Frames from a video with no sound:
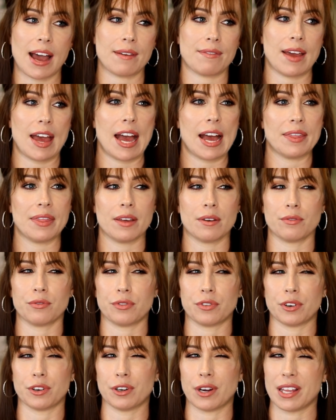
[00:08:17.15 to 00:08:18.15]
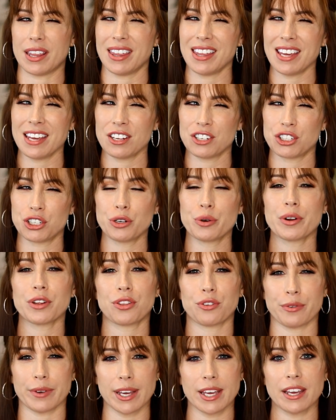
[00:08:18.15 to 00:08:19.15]
I've had them for, I think, two or
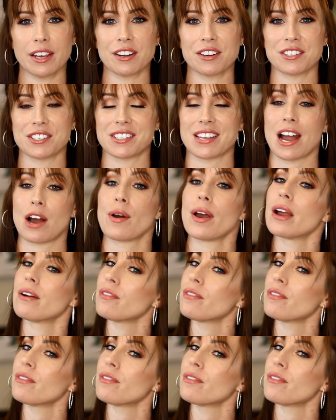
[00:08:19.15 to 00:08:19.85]
three years now.